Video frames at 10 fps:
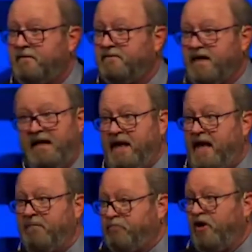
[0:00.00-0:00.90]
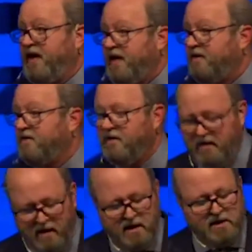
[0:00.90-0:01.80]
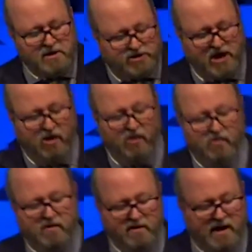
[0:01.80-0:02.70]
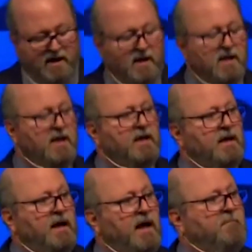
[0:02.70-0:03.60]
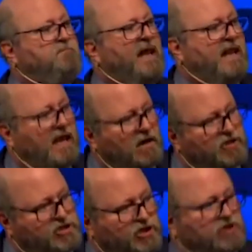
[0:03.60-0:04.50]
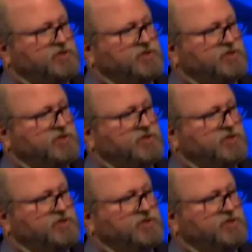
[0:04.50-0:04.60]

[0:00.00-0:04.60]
and it ain't pretty. So, but here the church